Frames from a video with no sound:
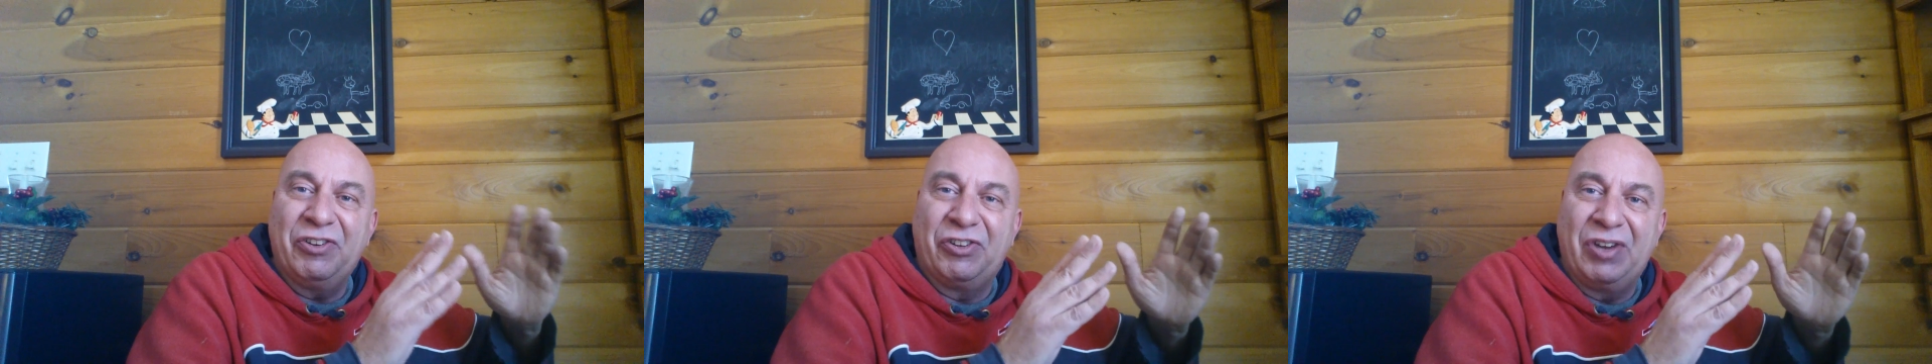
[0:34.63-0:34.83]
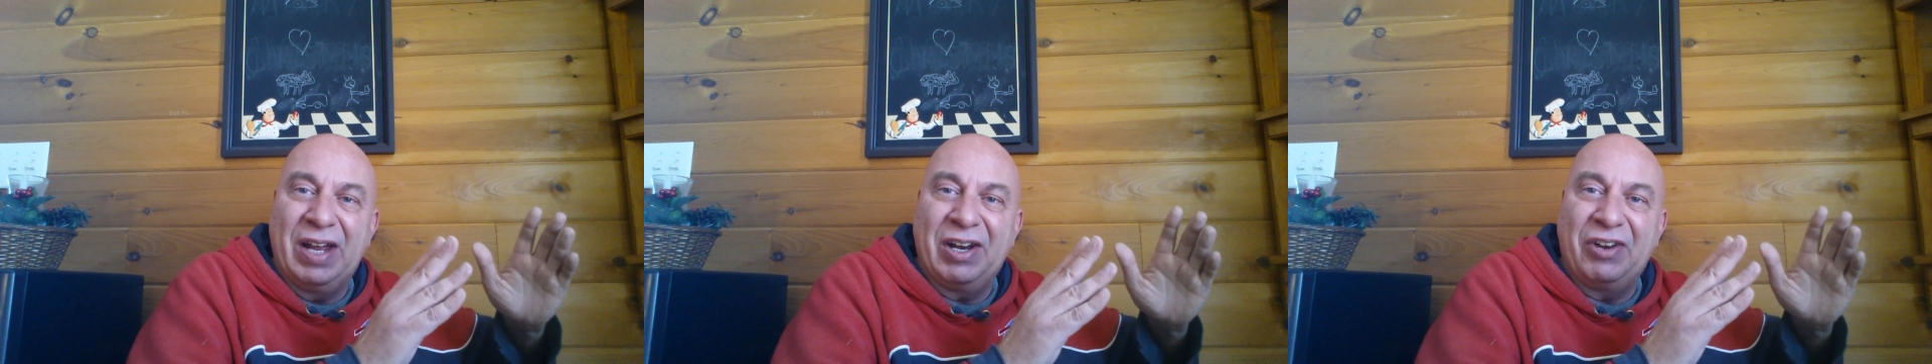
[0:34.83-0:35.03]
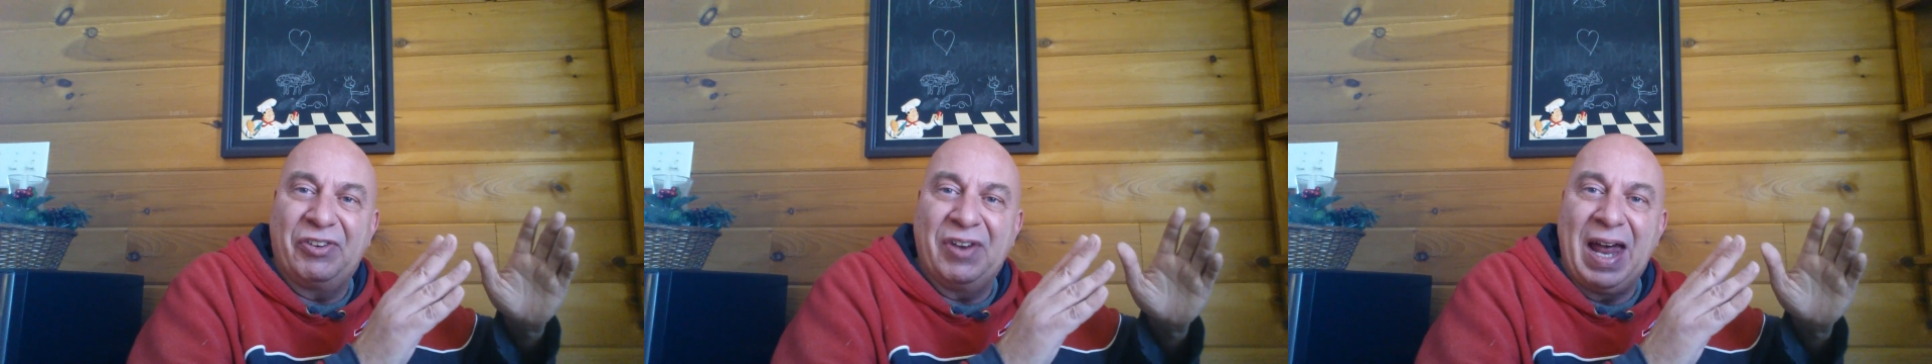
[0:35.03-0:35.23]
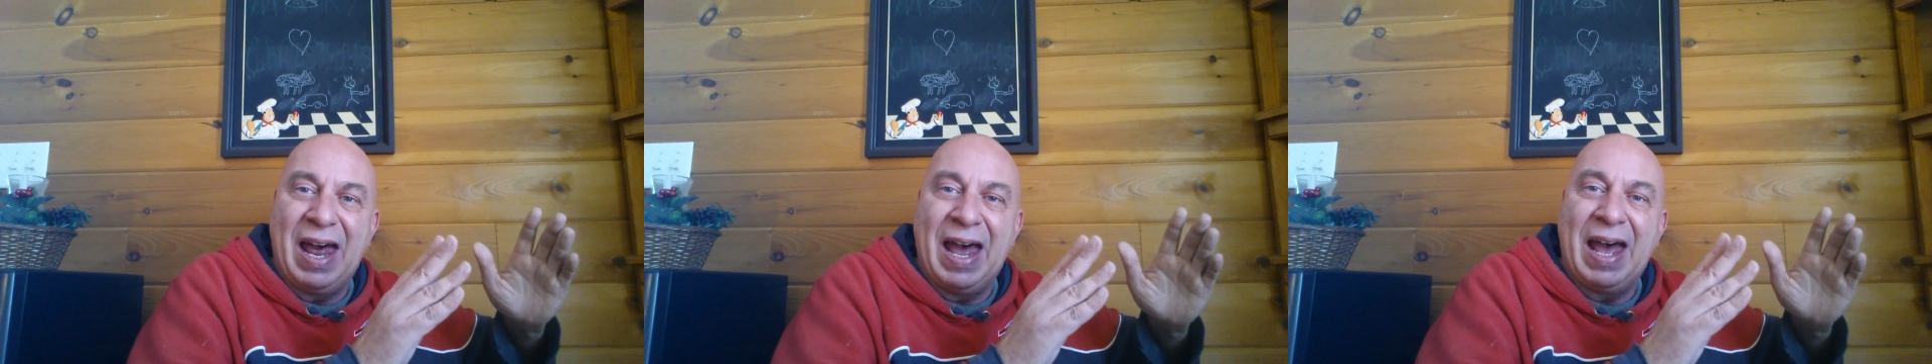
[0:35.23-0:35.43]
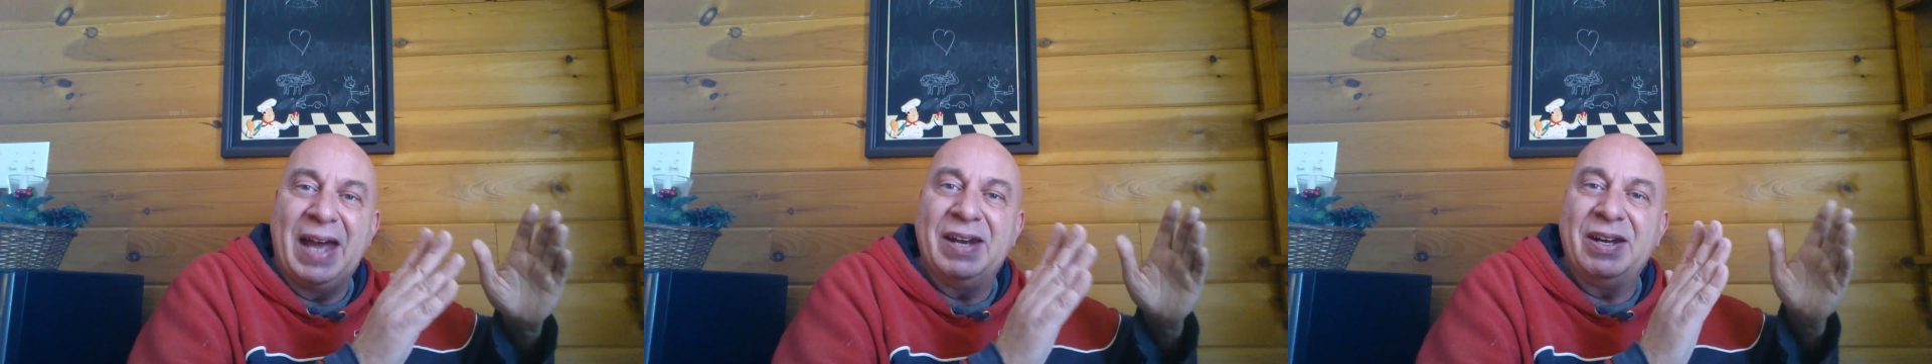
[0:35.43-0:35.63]
set
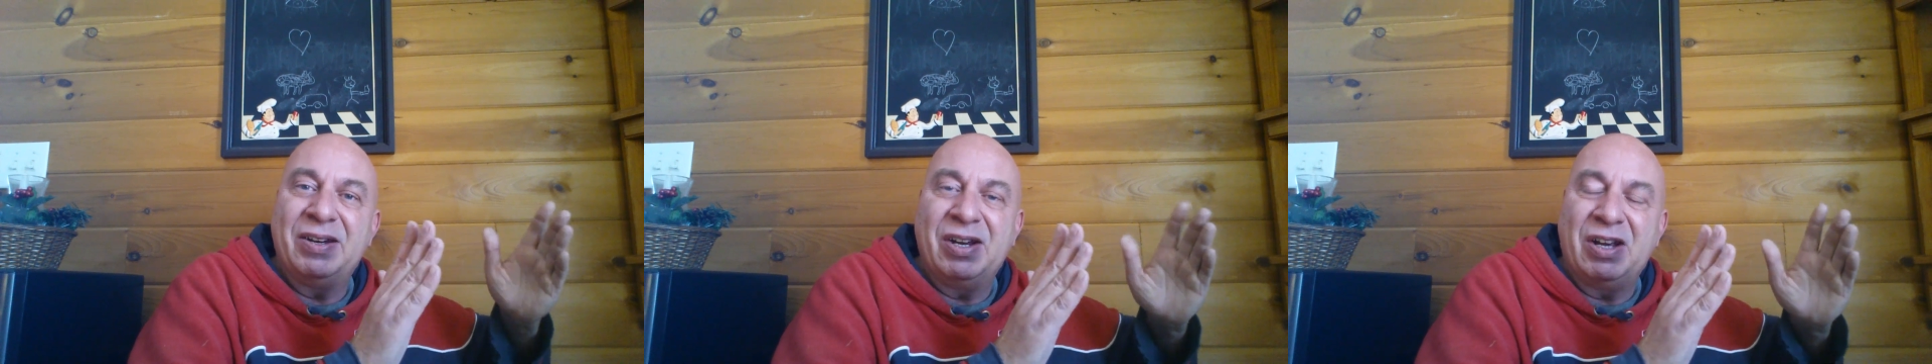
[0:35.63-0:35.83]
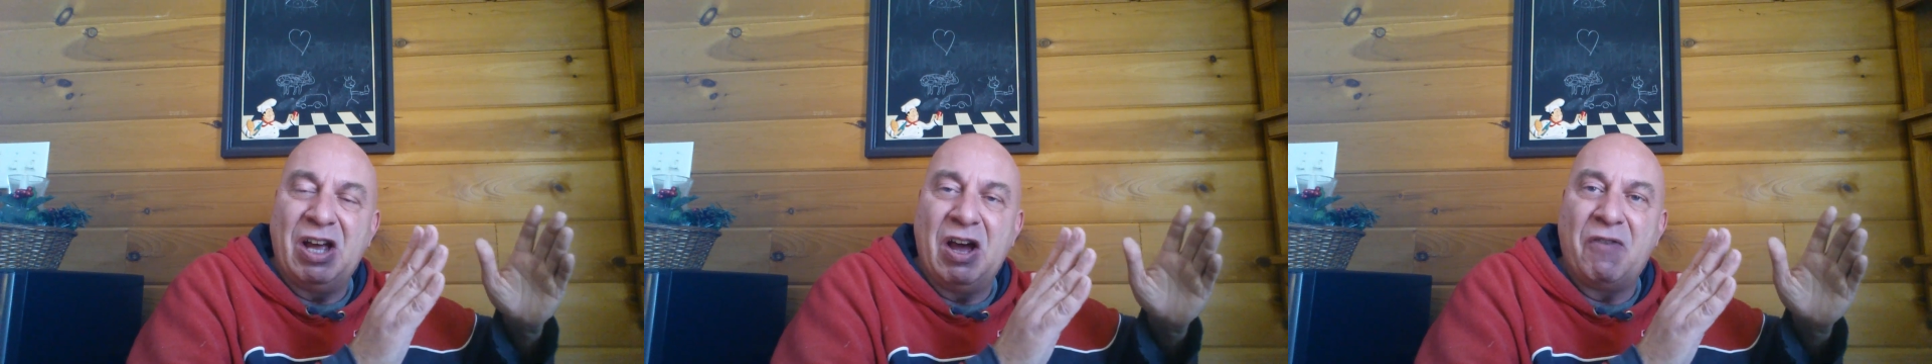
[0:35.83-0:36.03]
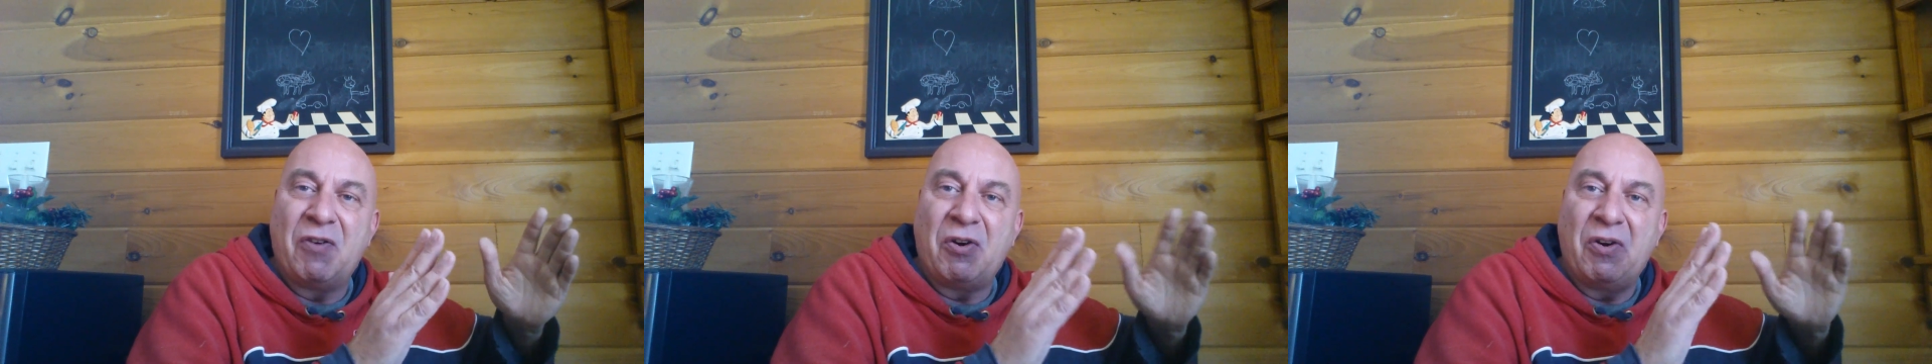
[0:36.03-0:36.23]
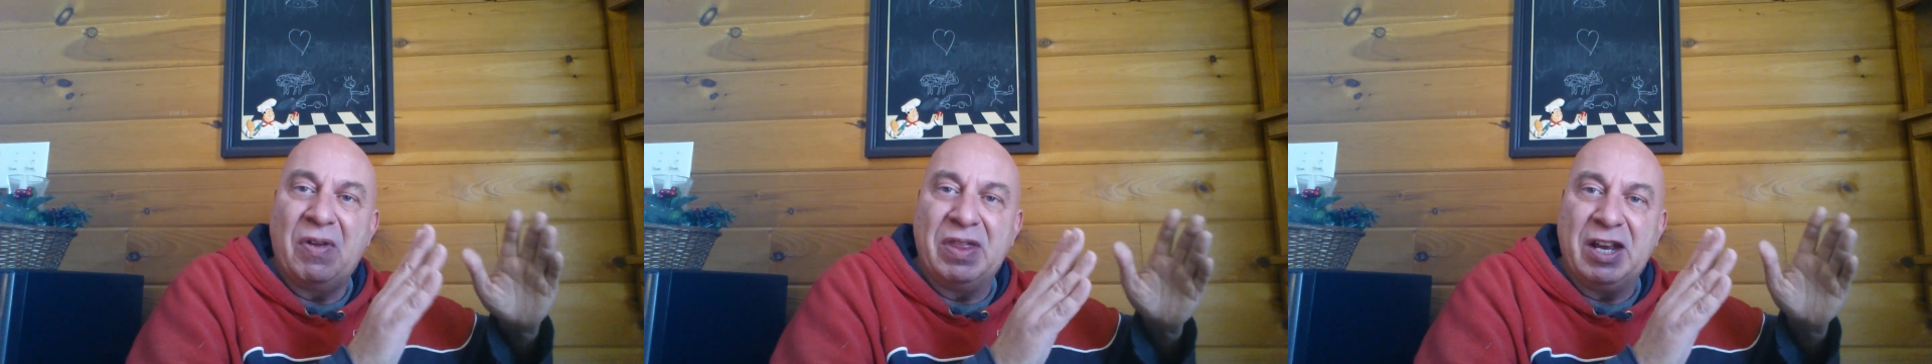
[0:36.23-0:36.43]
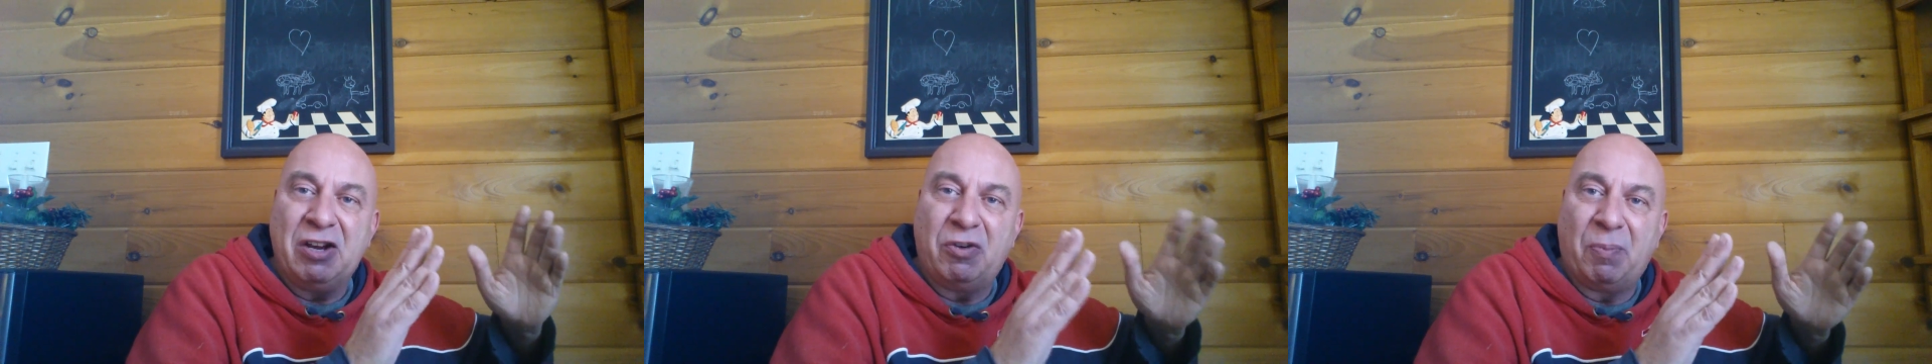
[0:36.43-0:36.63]
aside to cover
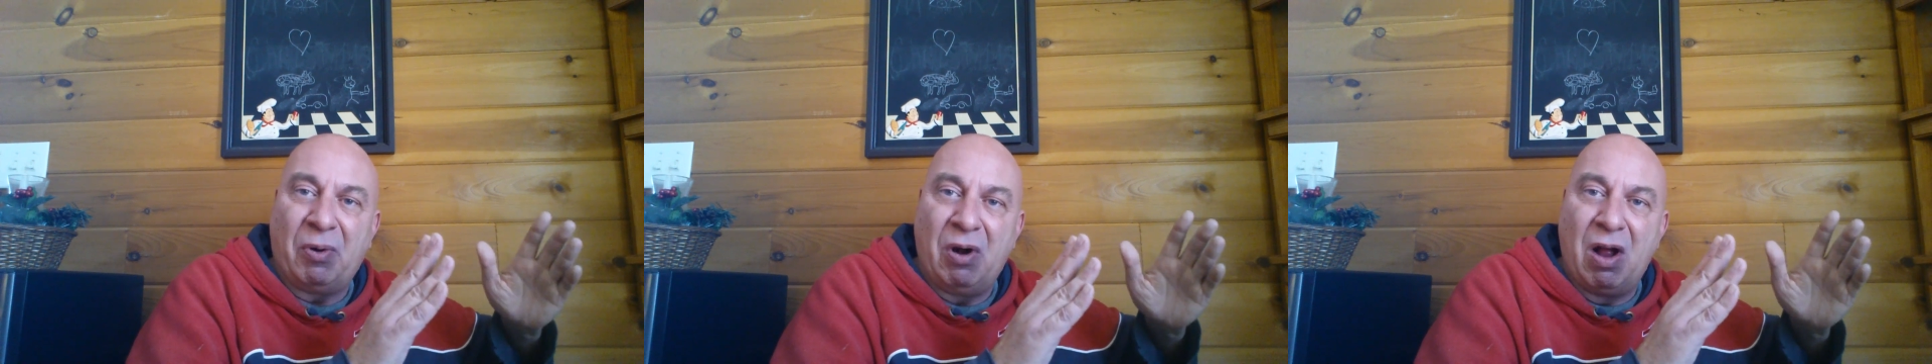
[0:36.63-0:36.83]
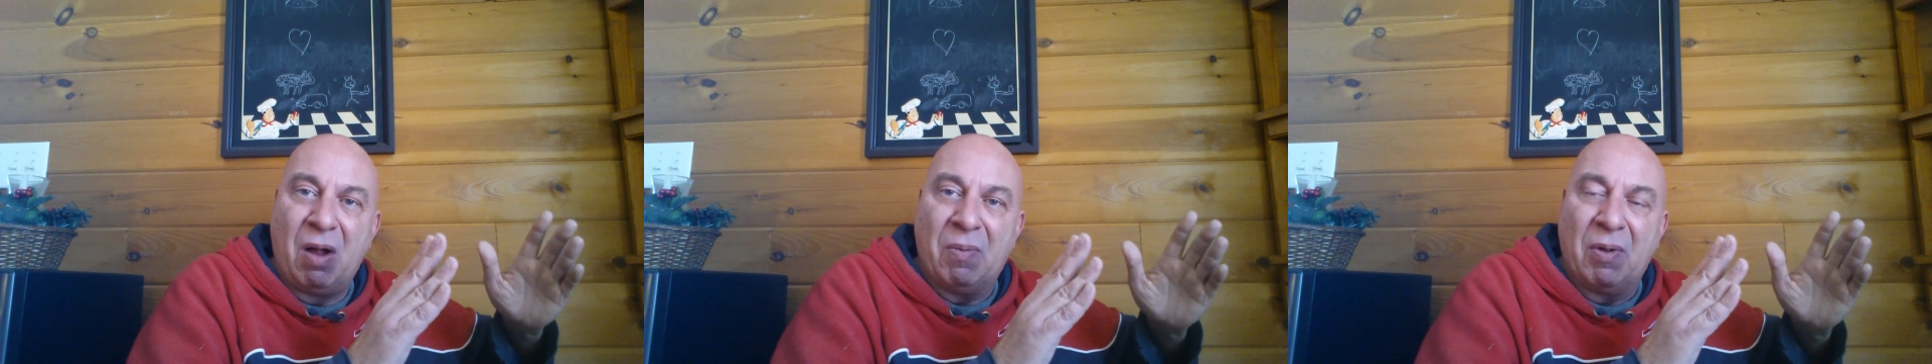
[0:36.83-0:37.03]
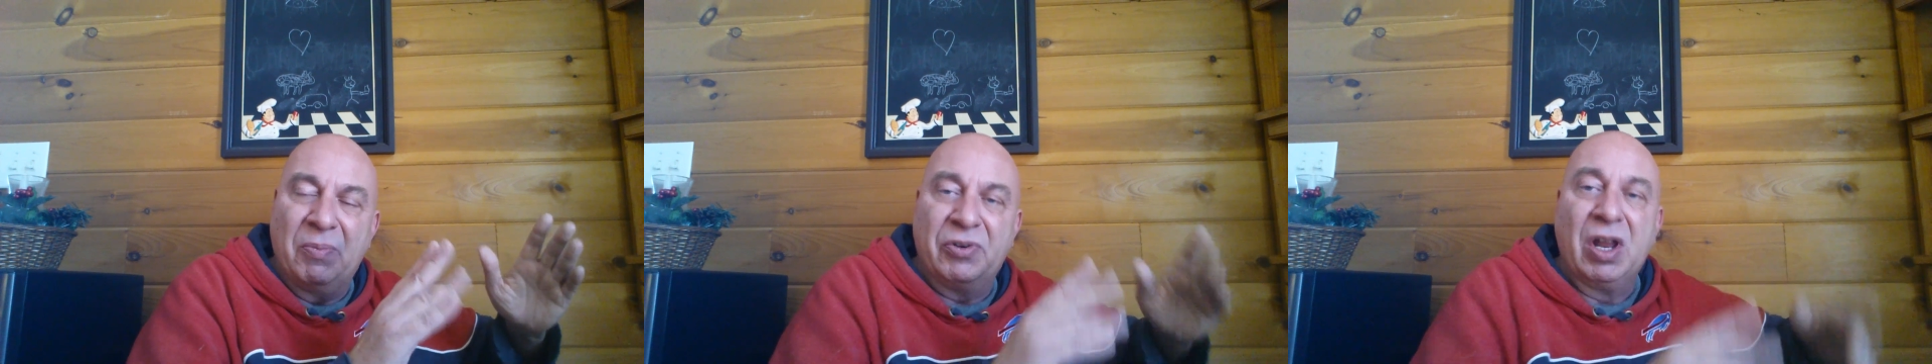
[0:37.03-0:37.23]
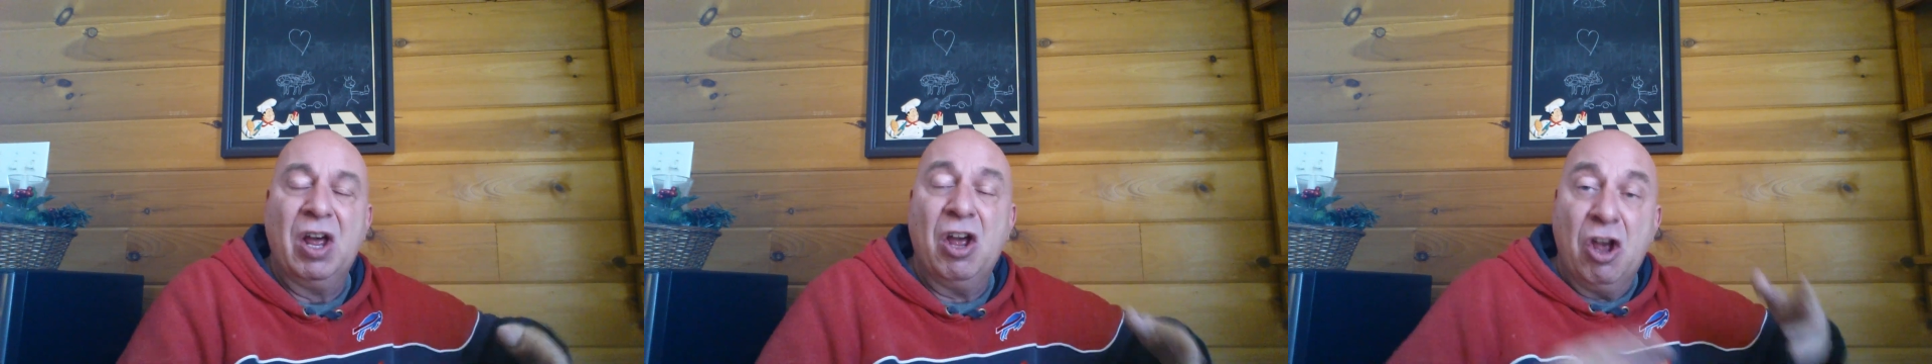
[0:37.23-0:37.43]
these problems.